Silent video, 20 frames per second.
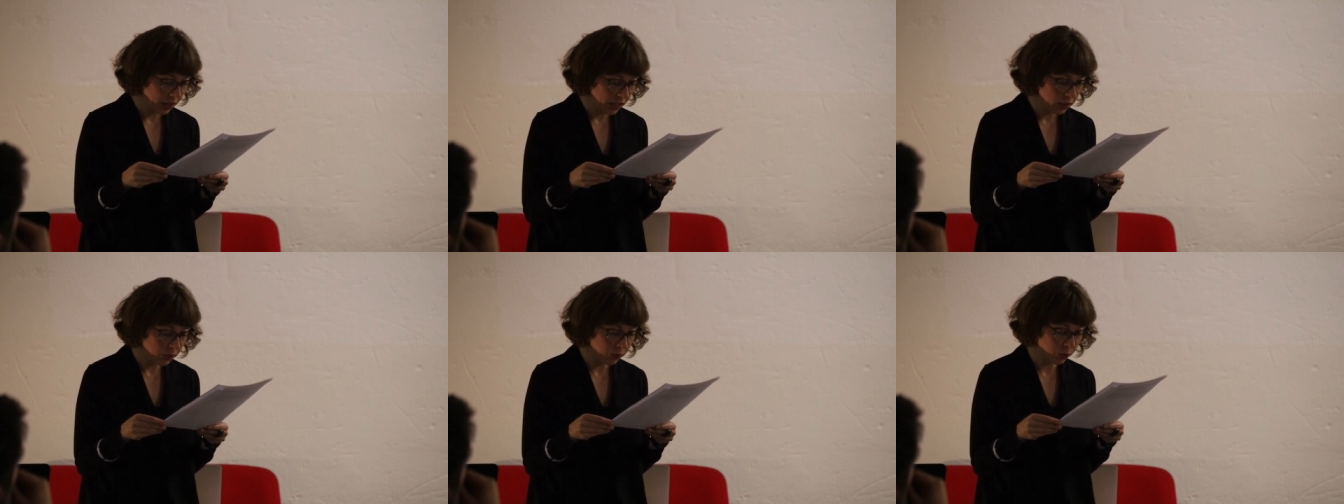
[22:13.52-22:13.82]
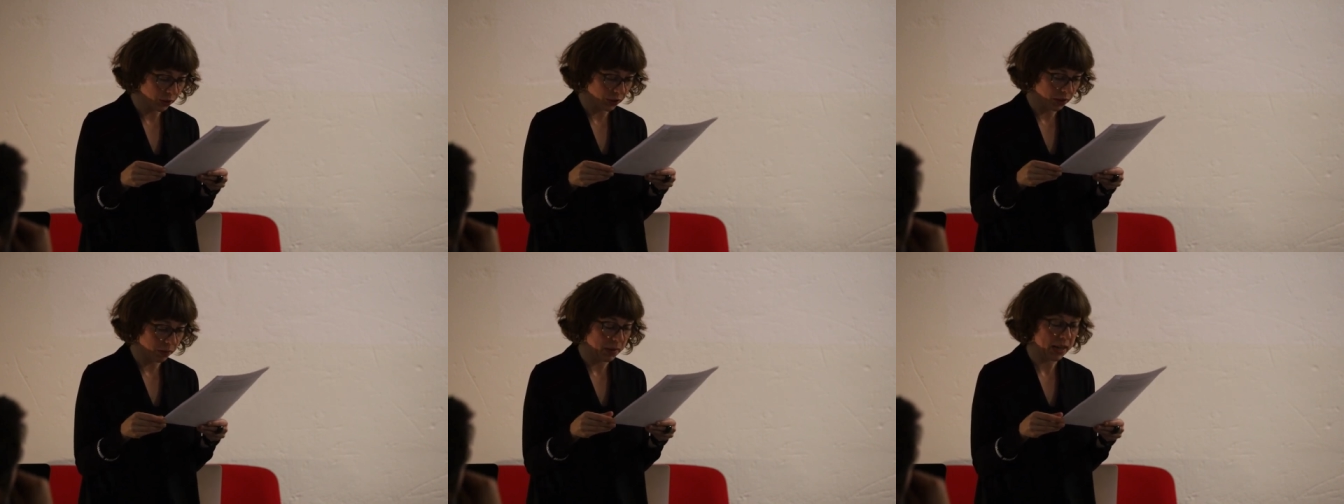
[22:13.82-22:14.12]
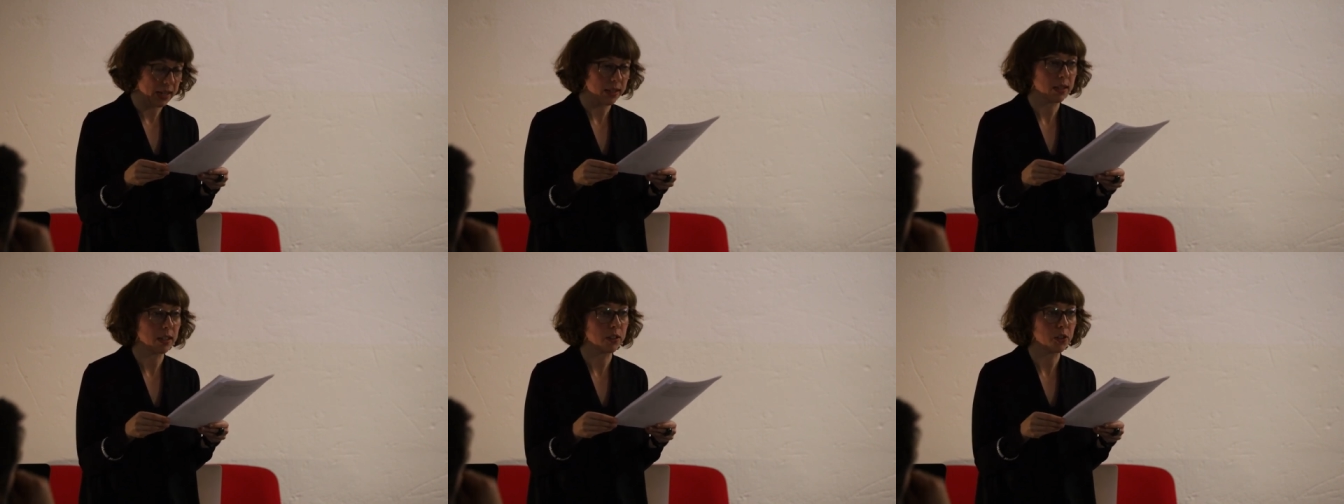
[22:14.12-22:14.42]
Fees for
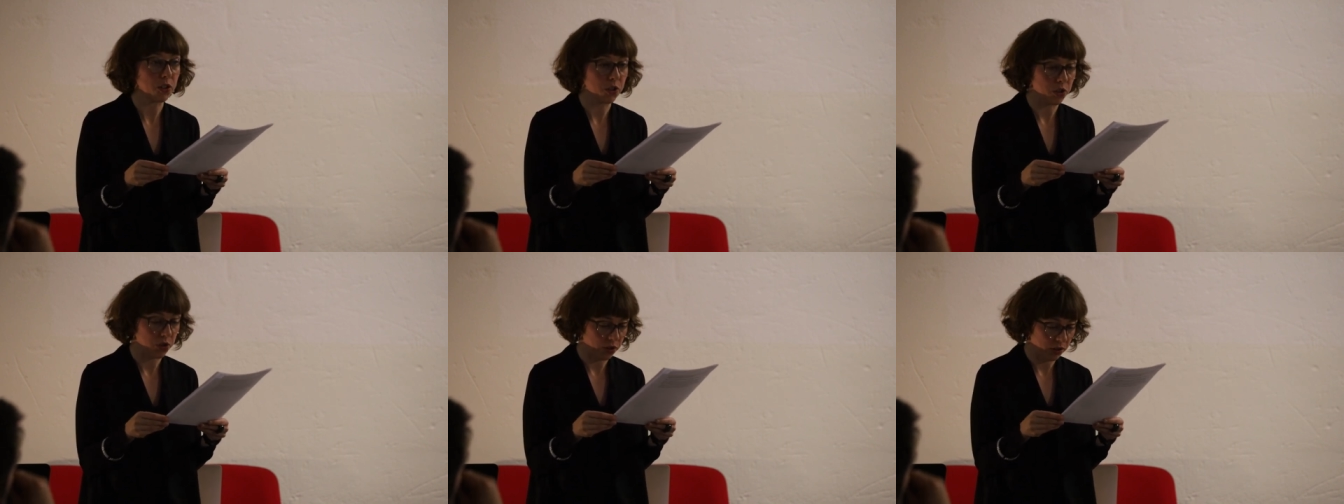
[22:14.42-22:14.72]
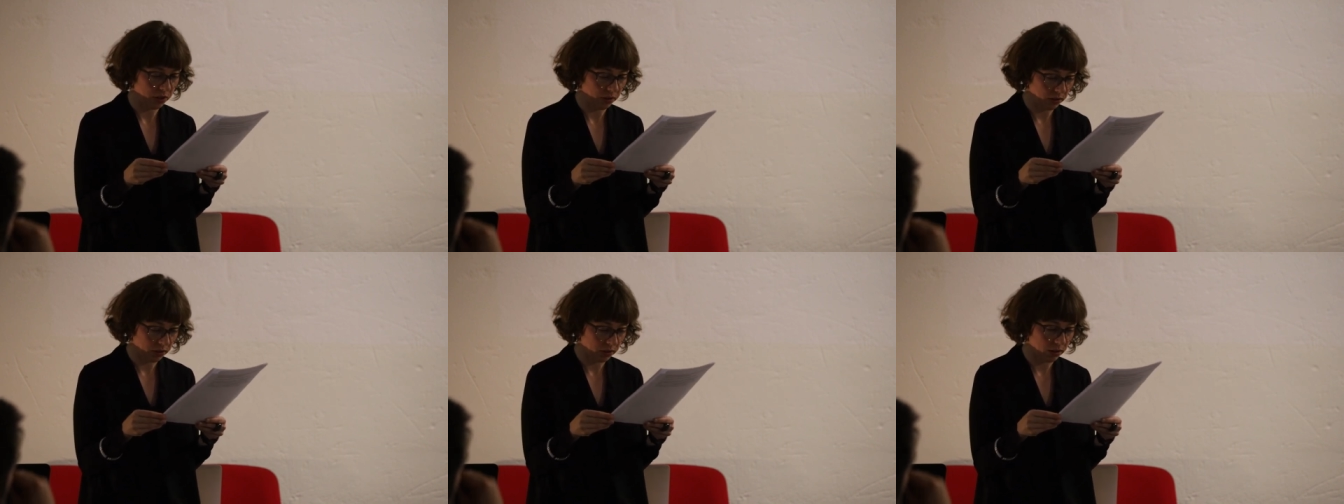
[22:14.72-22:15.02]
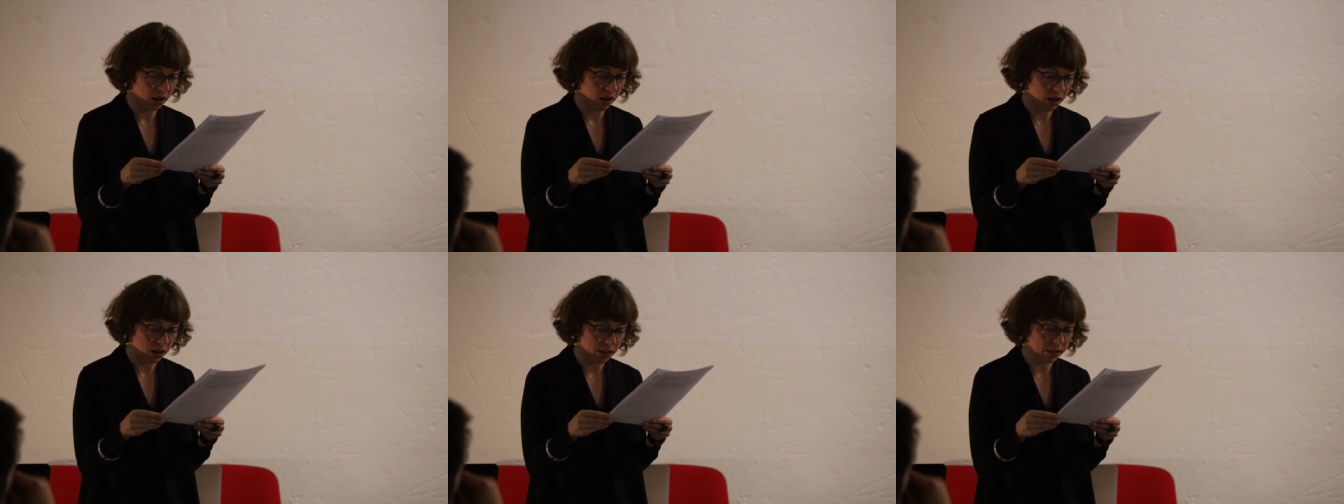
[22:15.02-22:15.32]
domestic
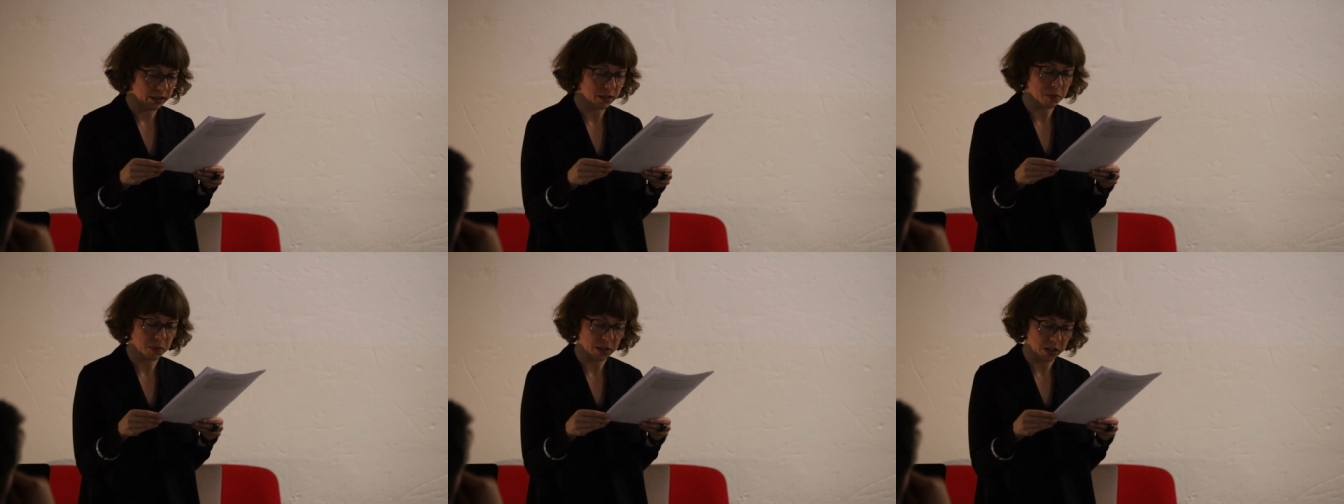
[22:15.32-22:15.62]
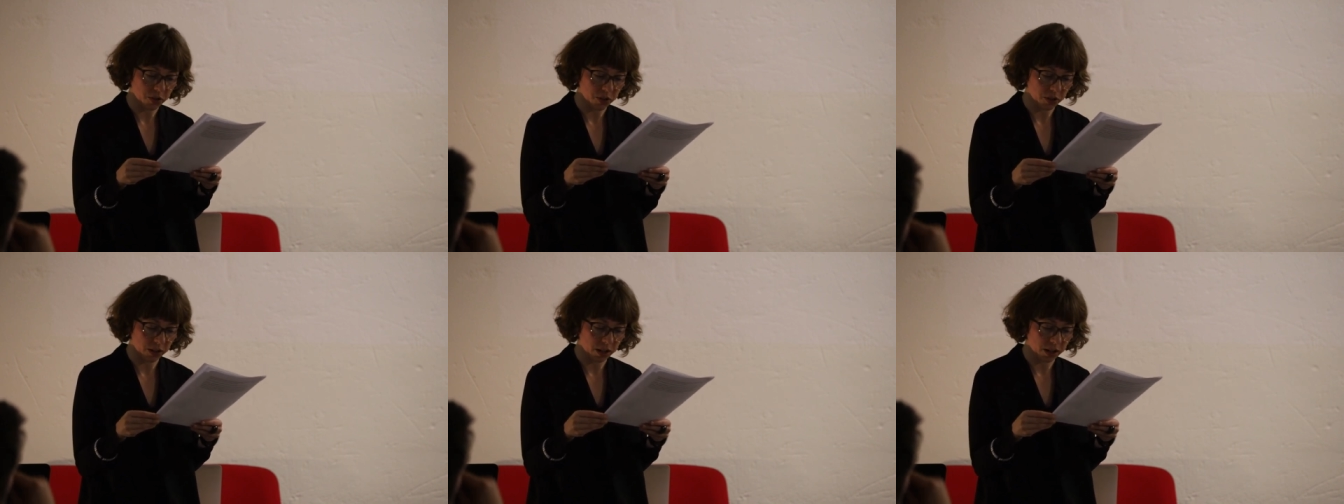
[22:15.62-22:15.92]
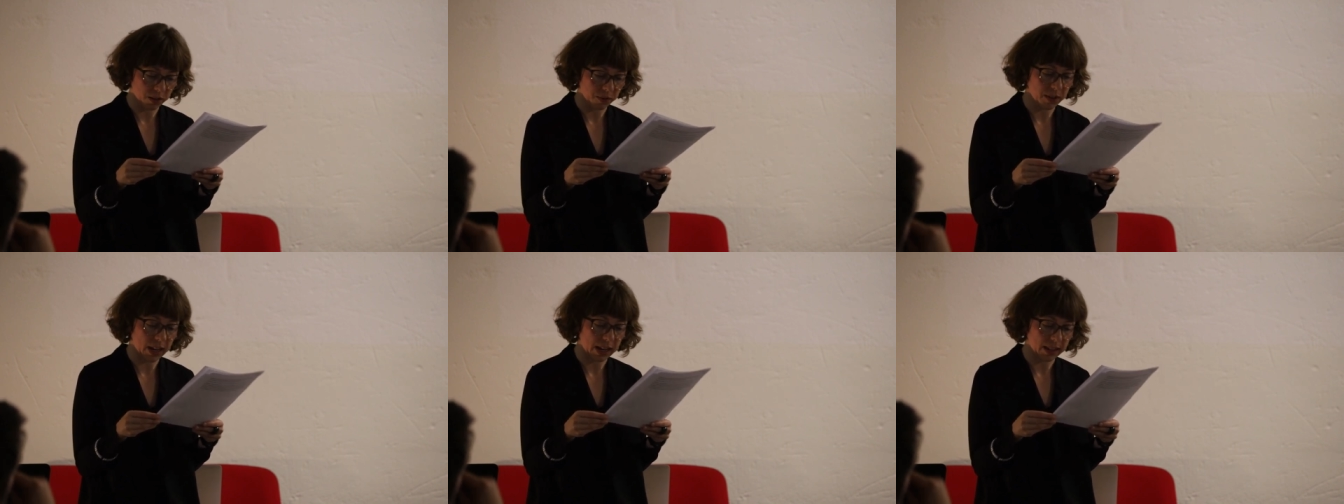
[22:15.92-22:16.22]
students are in the
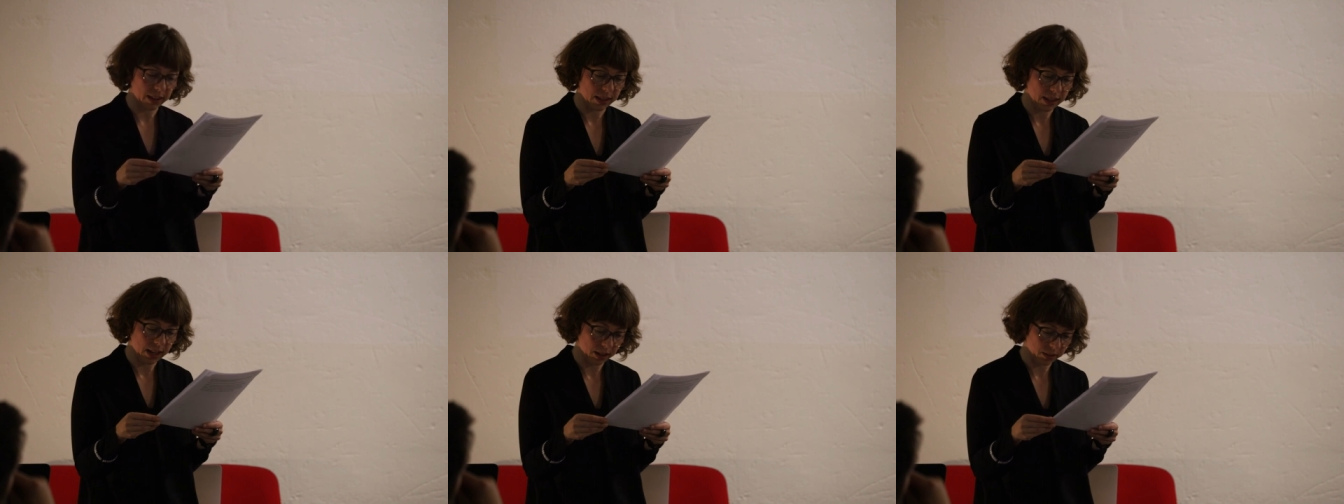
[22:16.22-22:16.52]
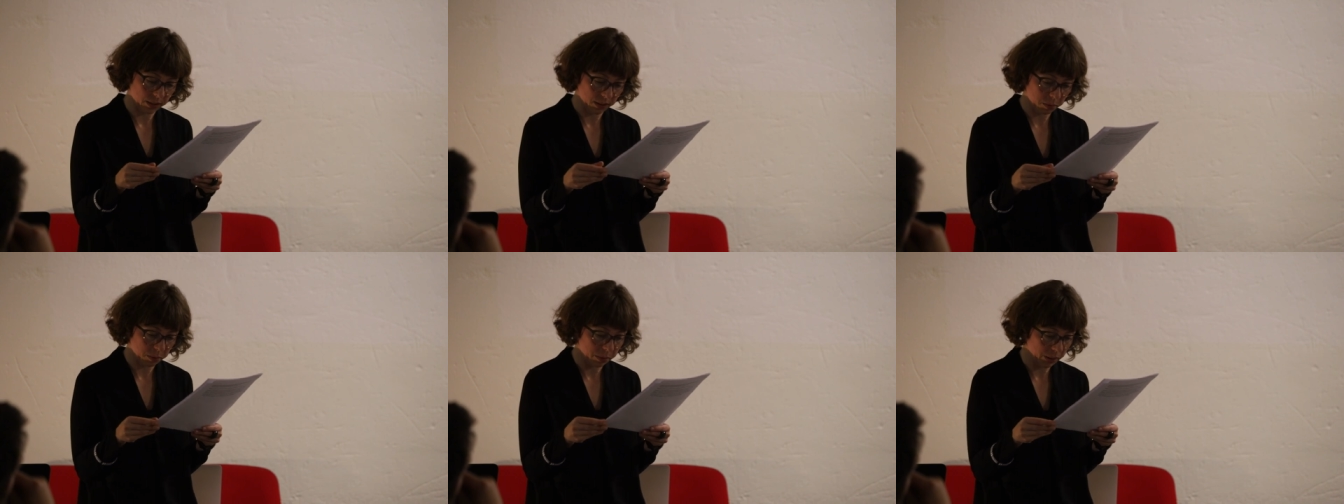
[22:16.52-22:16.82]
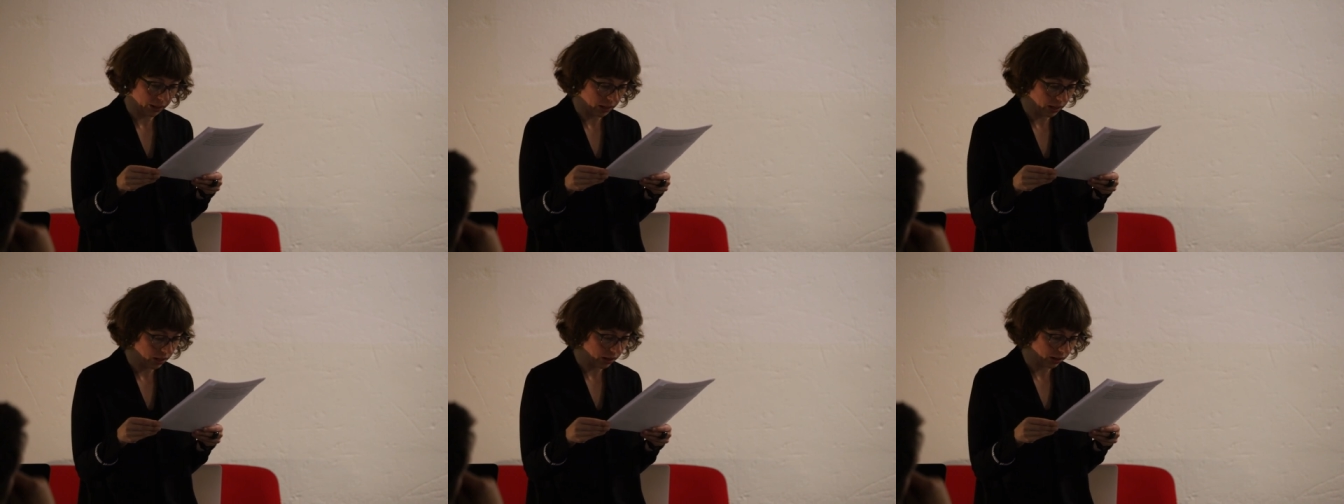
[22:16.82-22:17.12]
region of
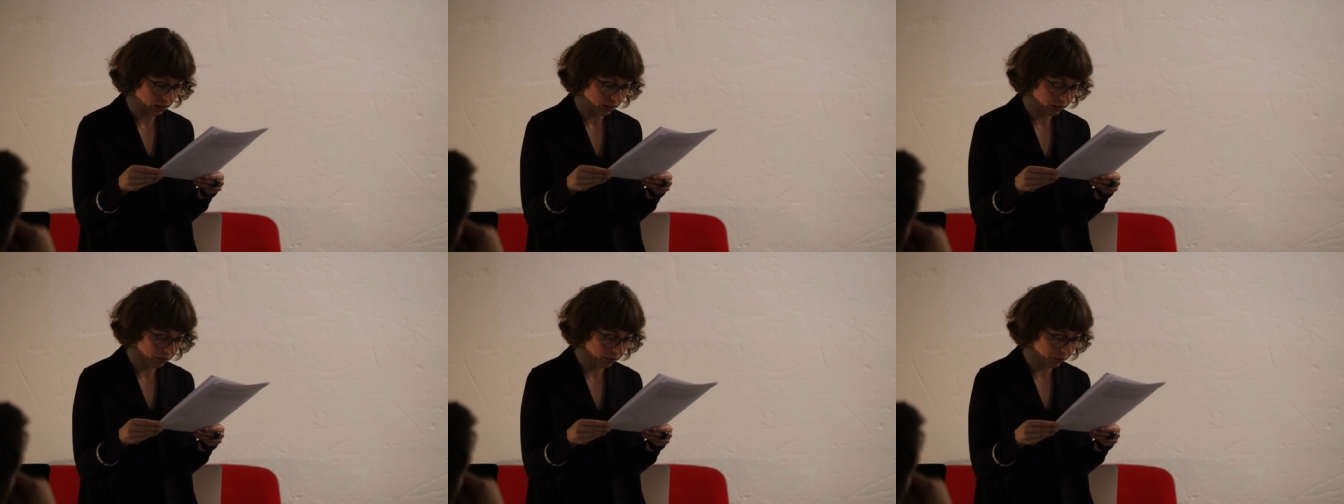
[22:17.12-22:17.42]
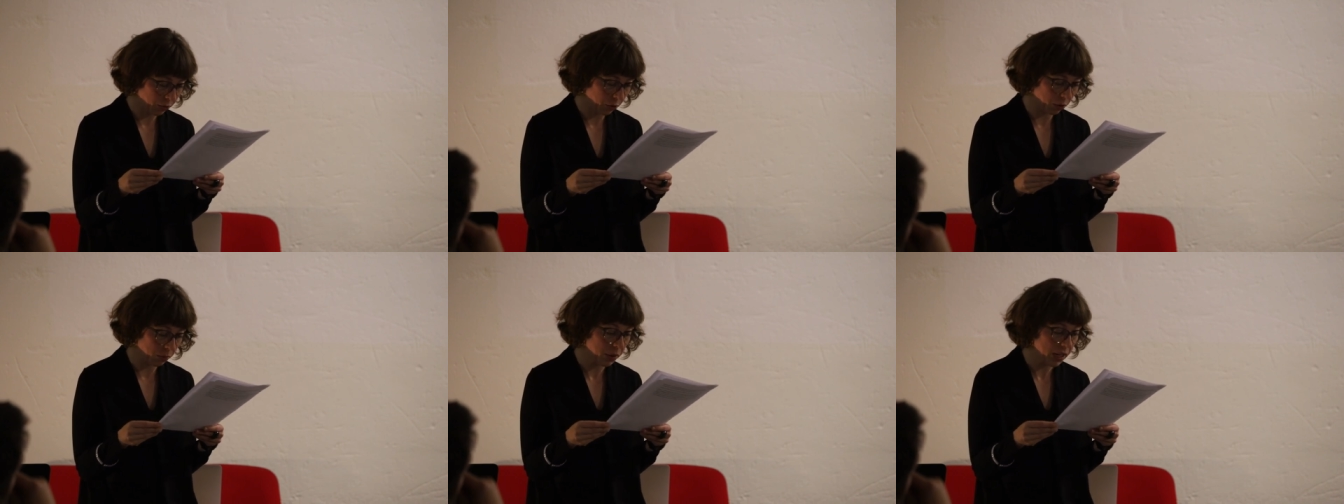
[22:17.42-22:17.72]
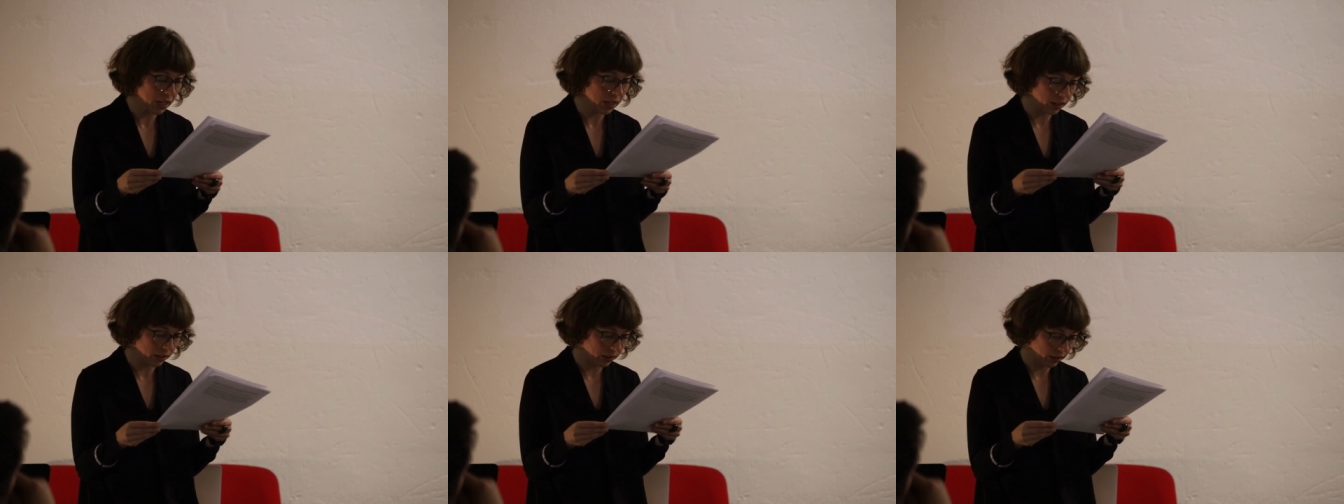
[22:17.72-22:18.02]
9,000 per year for
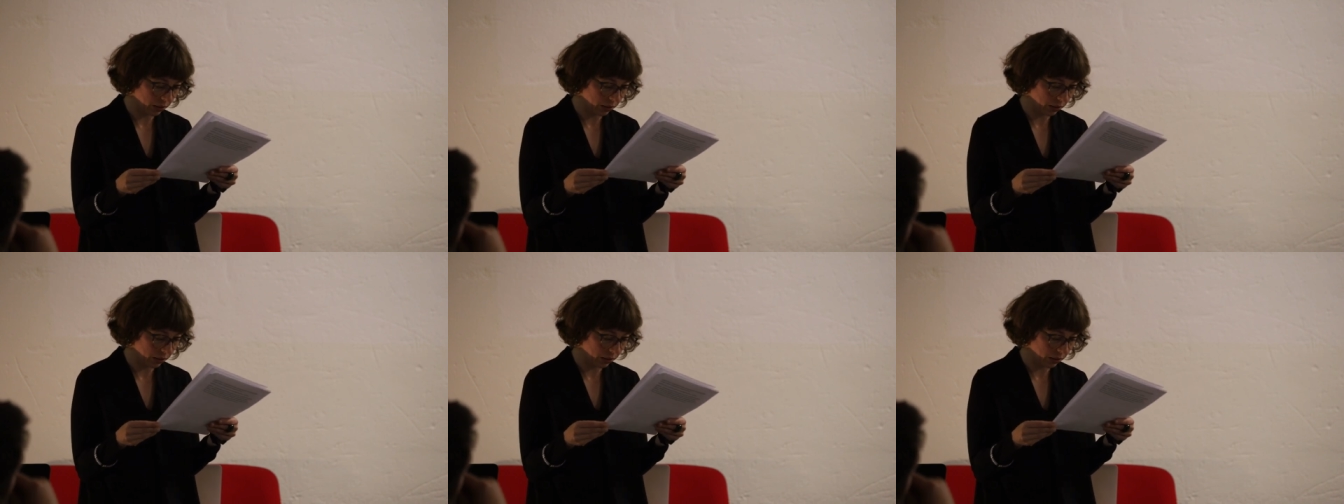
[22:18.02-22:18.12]
BA